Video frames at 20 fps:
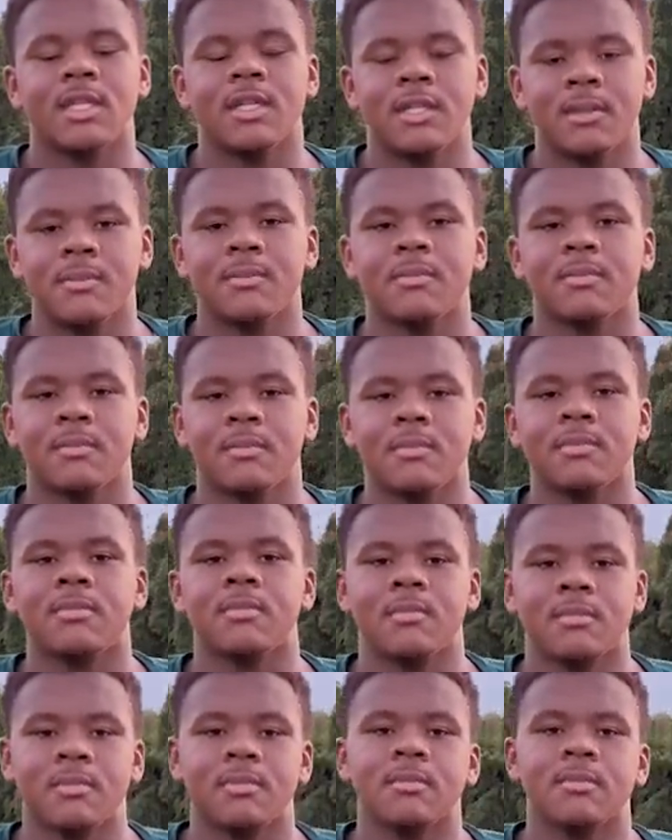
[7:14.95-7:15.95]
He really
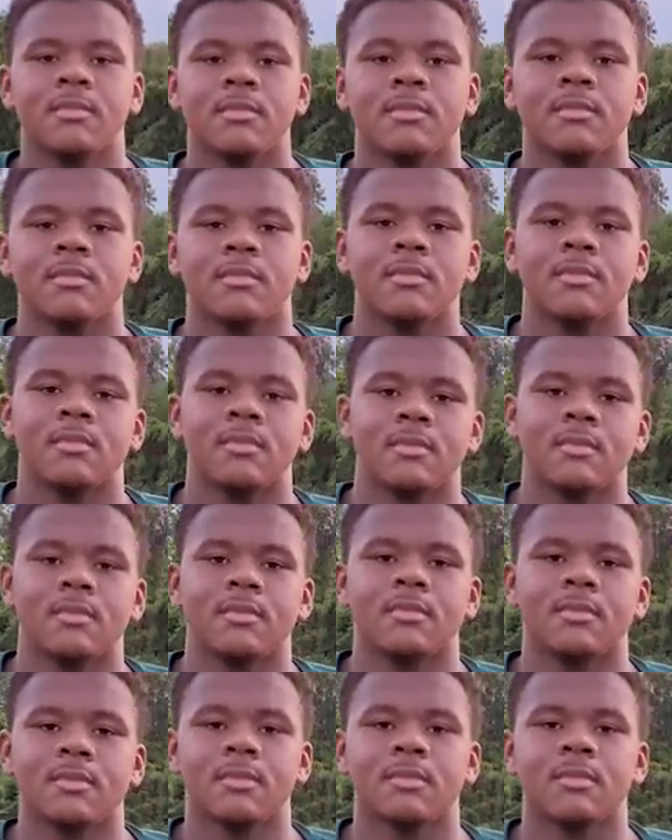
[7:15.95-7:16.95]
shows you that he loves
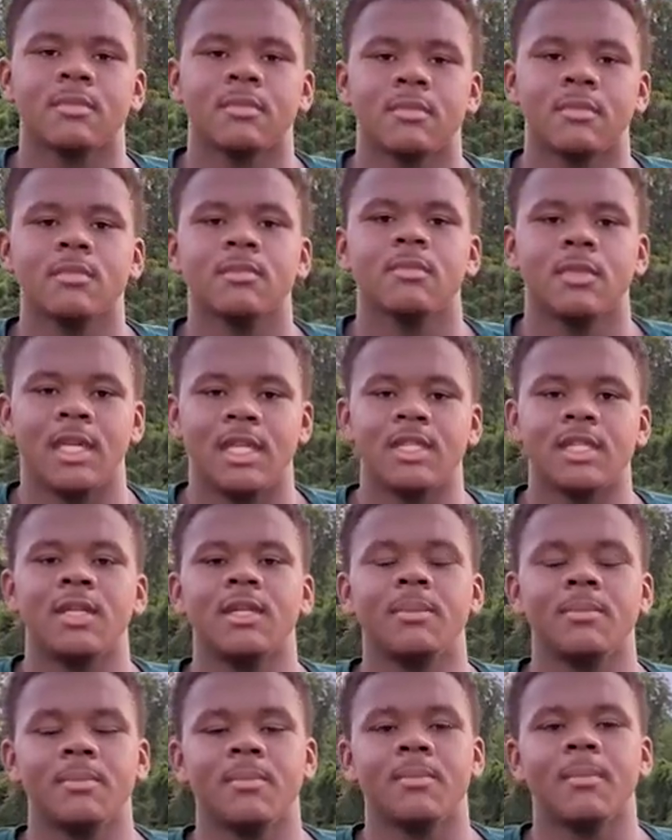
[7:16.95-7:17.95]
you,
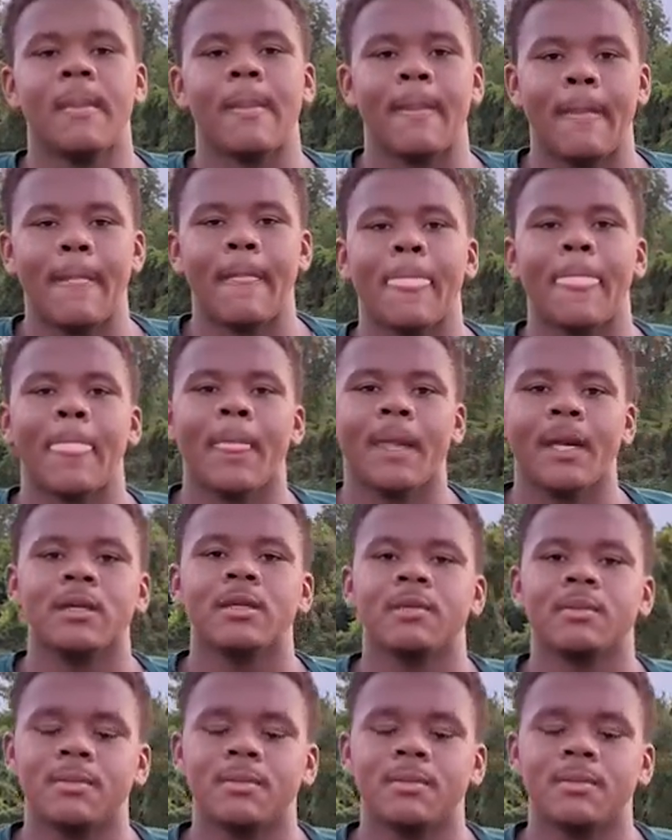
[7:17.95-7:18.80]
and he really cares.